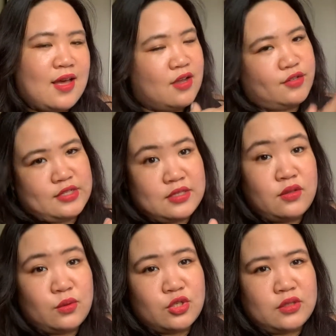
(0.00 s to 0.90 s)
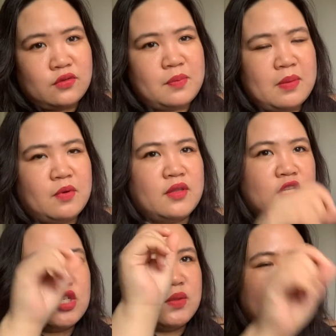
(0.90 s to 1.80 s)
a see-through sheet of paper, and
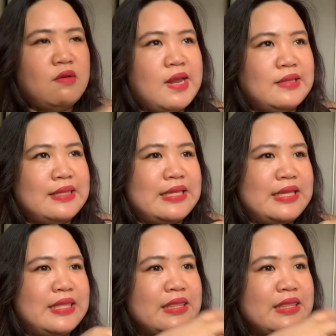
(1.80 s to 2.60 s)
then she would write the